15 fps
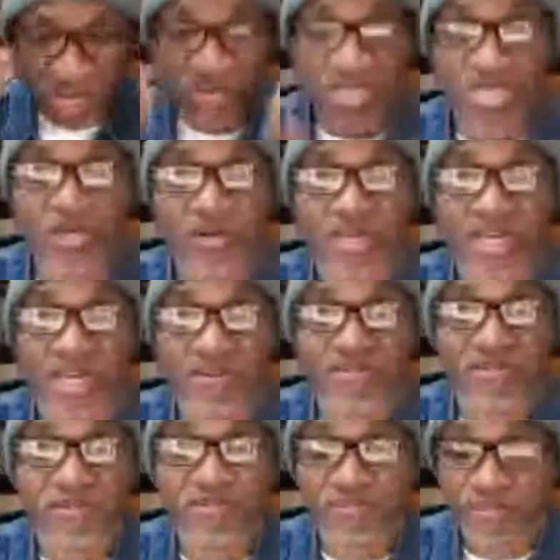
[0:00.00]
gift.
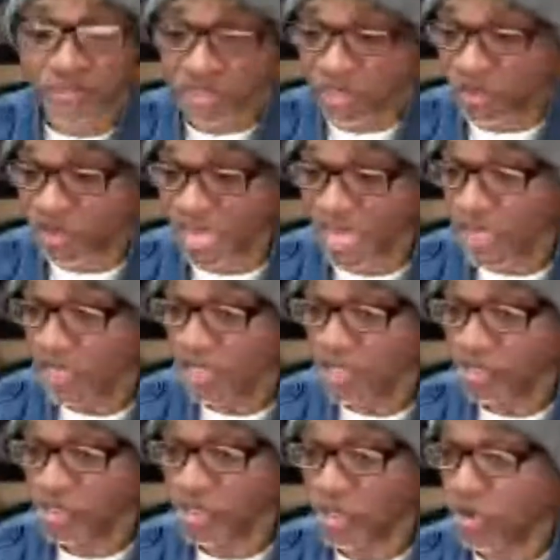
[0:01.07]
Okay,
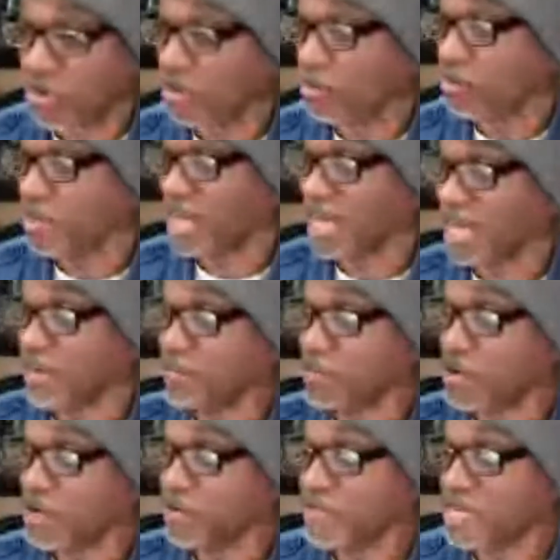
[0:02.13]
so when I get more
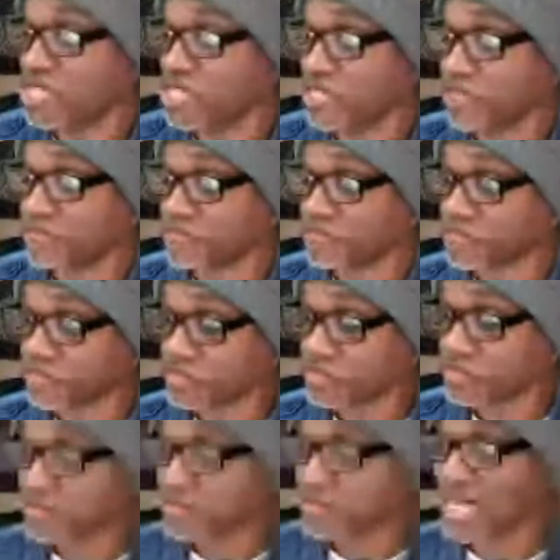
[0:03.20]
information,
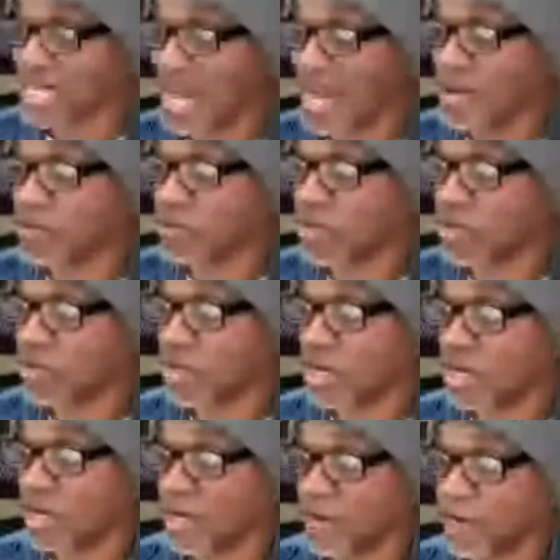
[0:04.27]
I
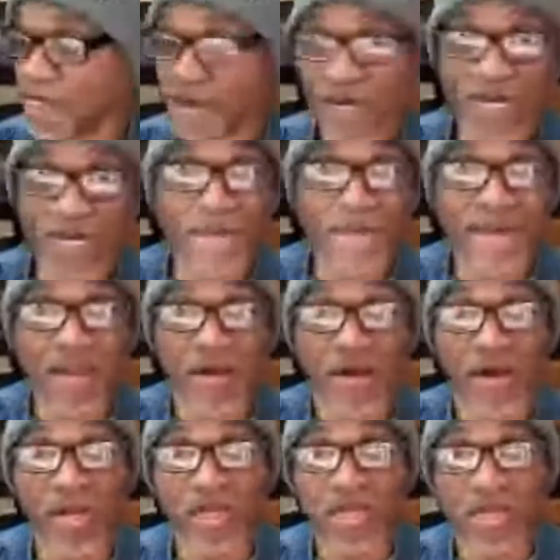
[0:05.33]
will come back
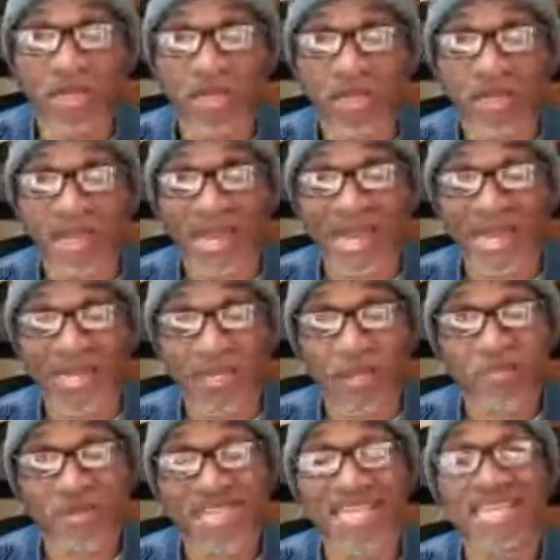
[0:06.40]
on. And
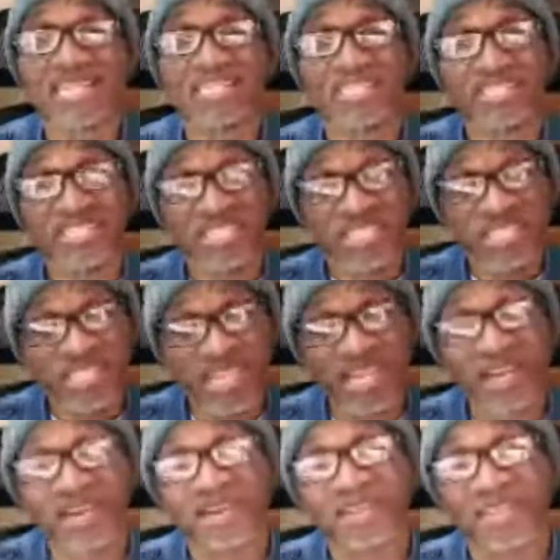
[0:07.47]
please
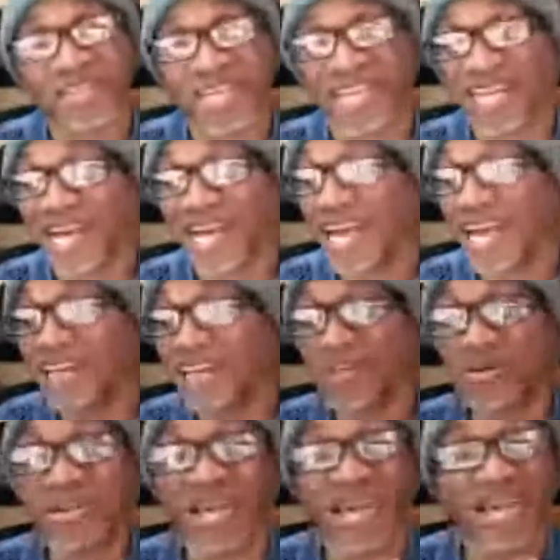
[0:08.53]
share the link. I
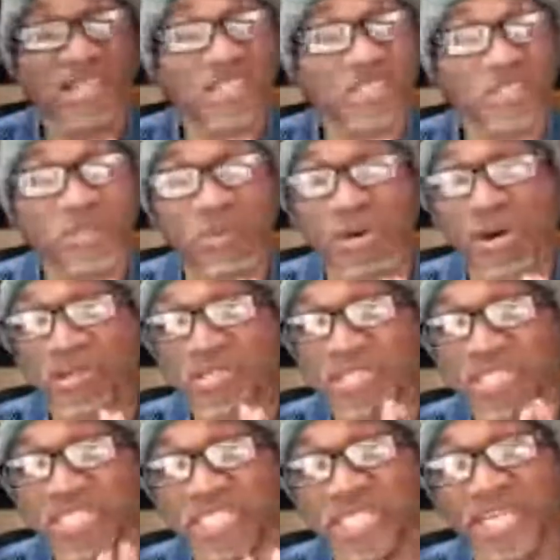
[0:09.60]
don't ask you all
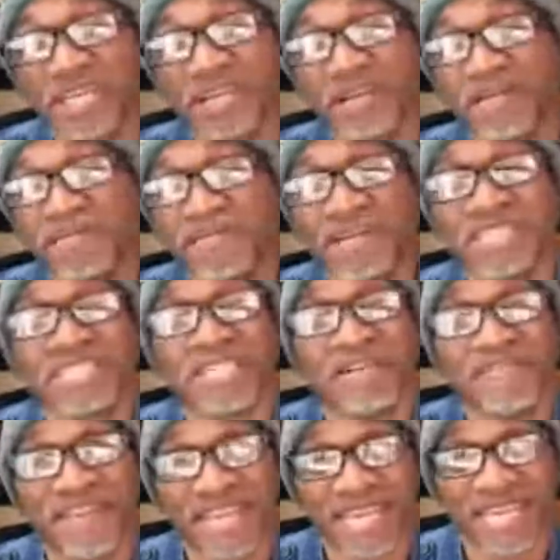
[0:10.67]
to share much
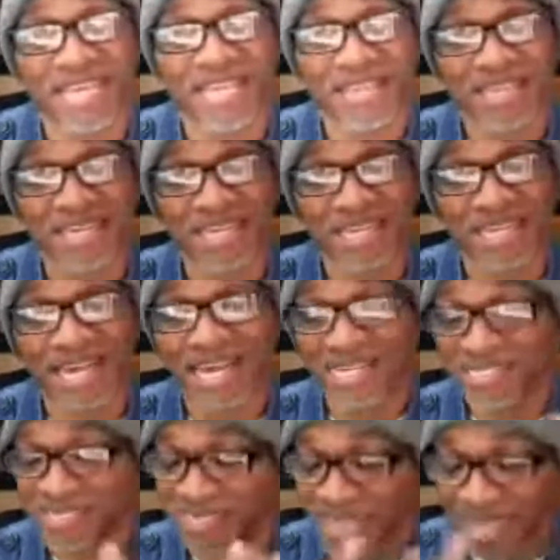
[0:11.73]
of anything. I
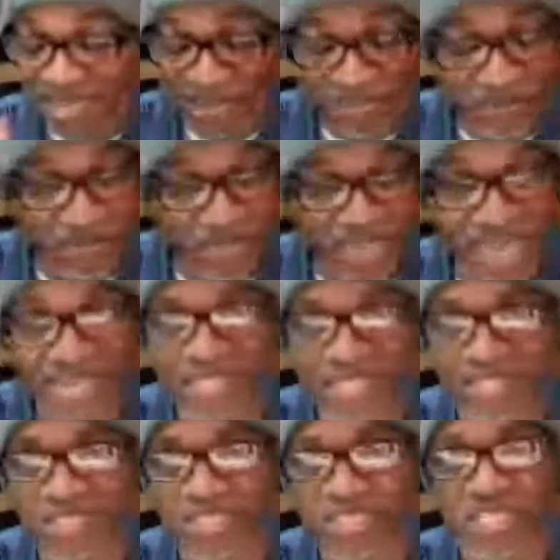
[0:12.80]
say if you like to
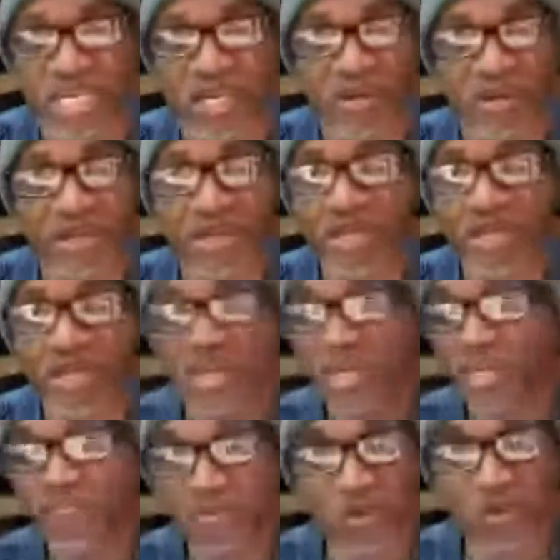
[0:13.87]
share it, if you
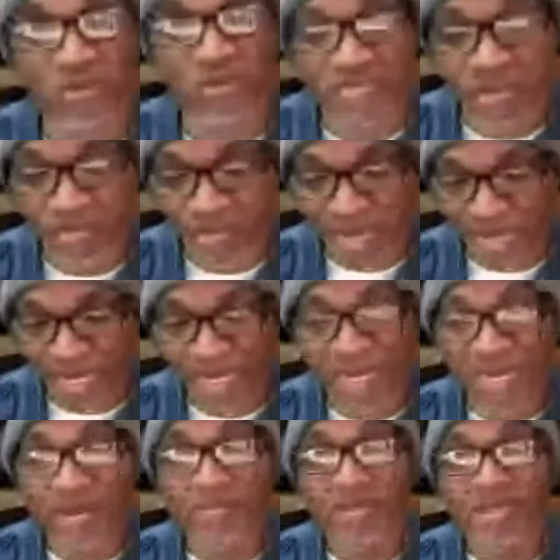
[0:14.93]
know of somebody,
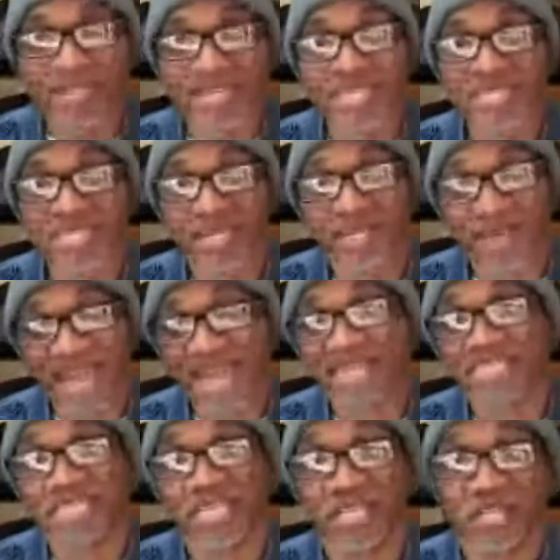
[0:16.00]
but this I'm
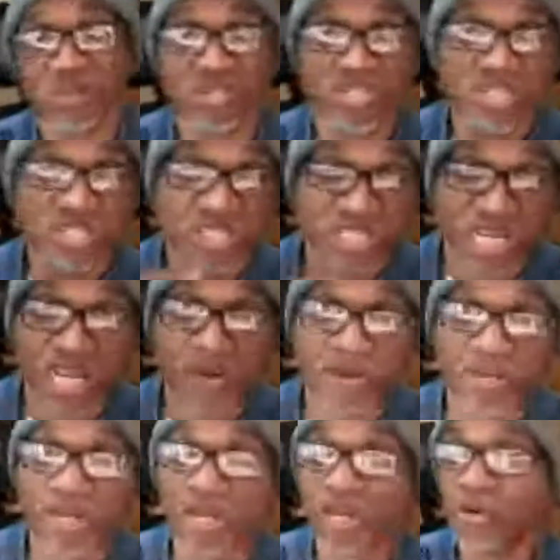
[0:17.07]
asking you to share it
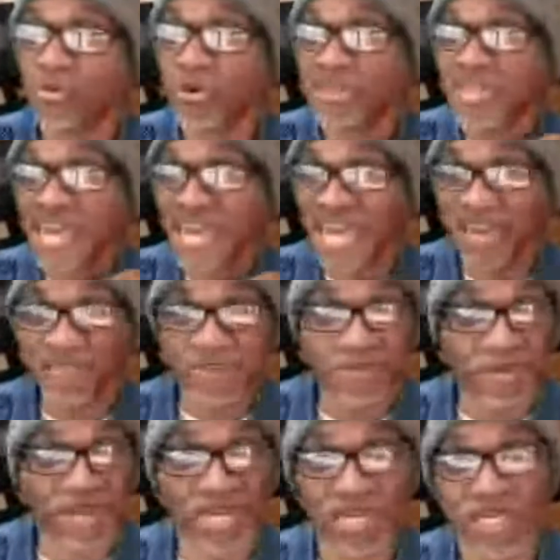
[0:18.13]
with
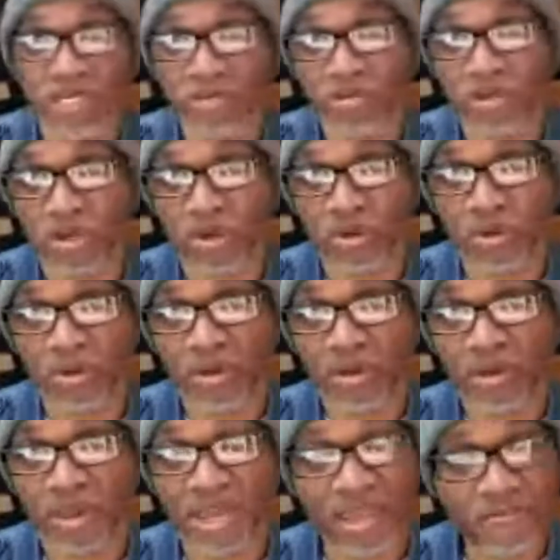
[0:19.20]
everybody you know.
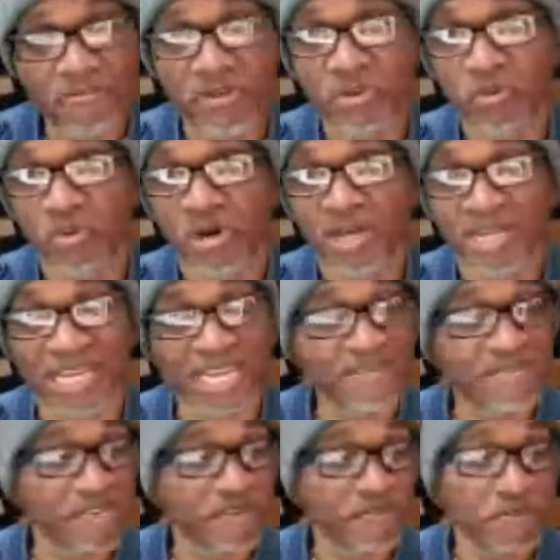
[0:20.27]
Everyone,
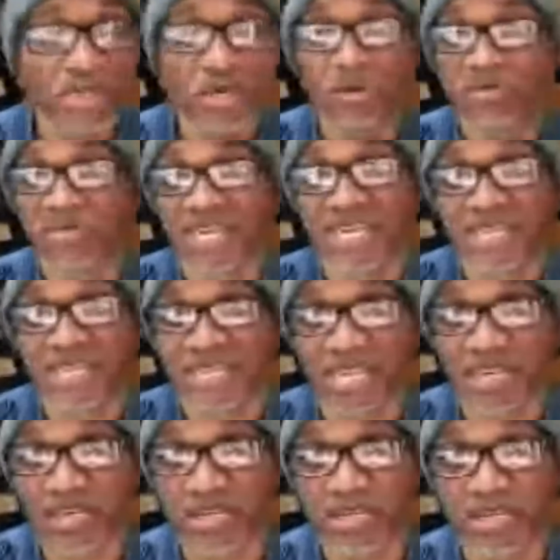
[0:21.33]
even if you don't think they
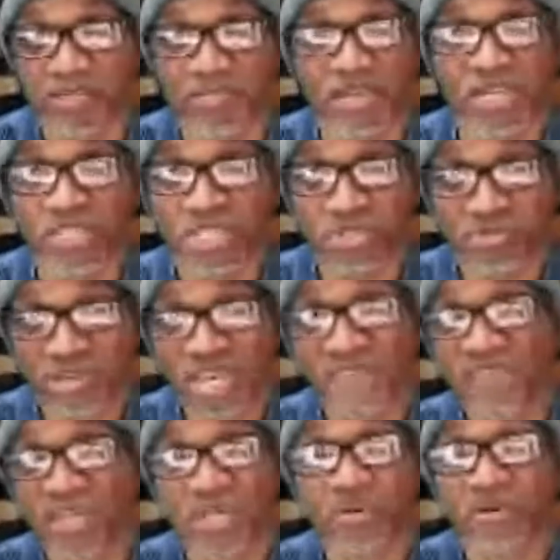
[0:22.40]
could, because you
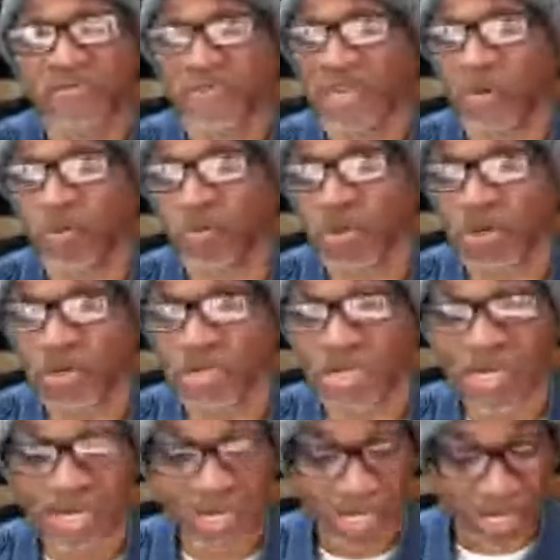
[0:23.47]
never know if they would.
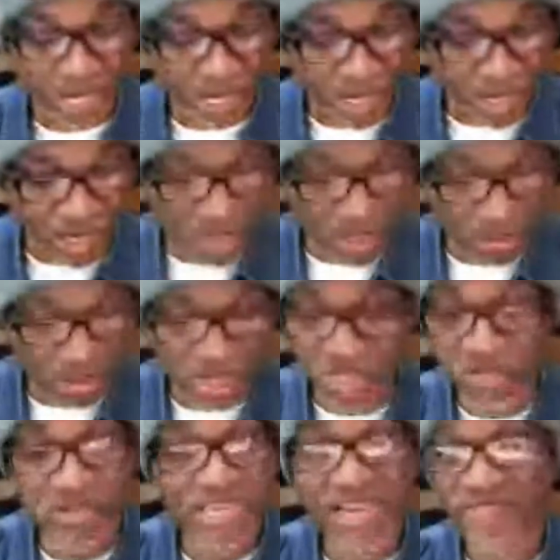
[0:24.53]
But
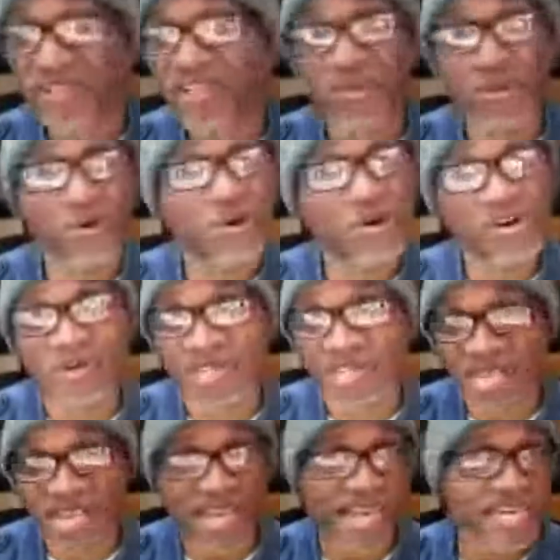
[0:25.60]
you'll never know
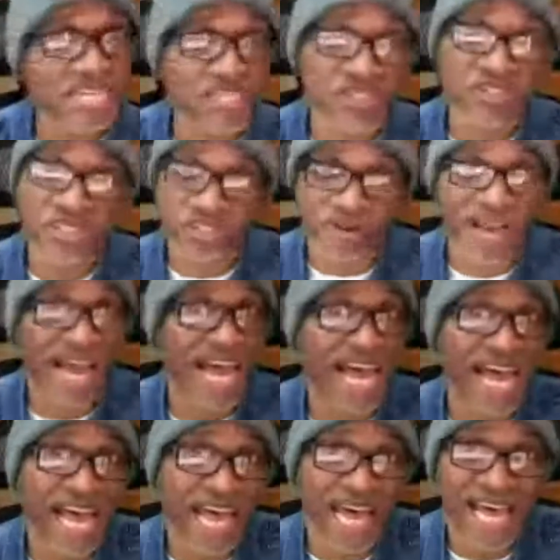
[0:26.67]
unless you
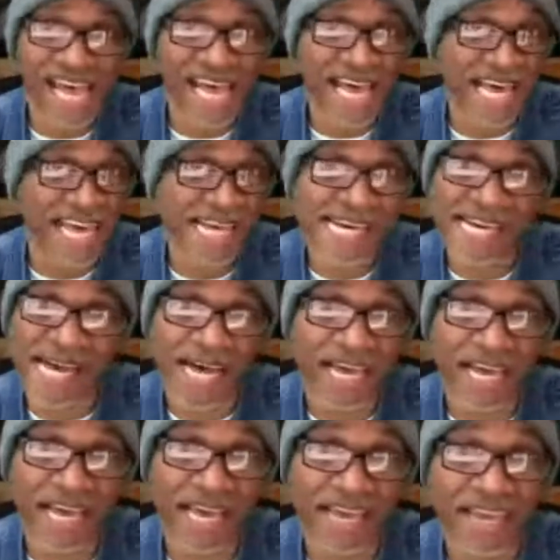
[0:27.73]

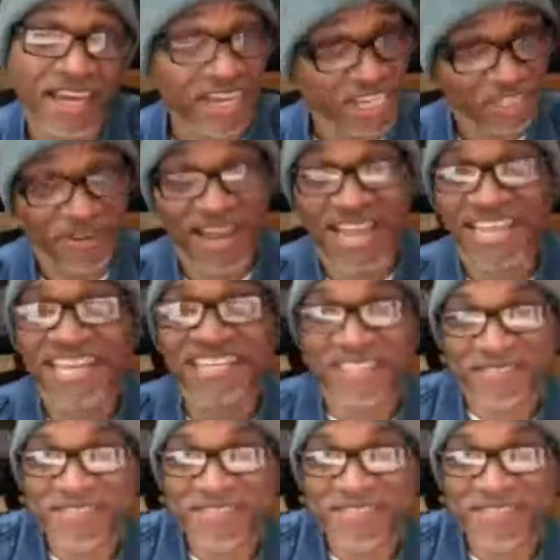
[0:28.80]
try. Try it.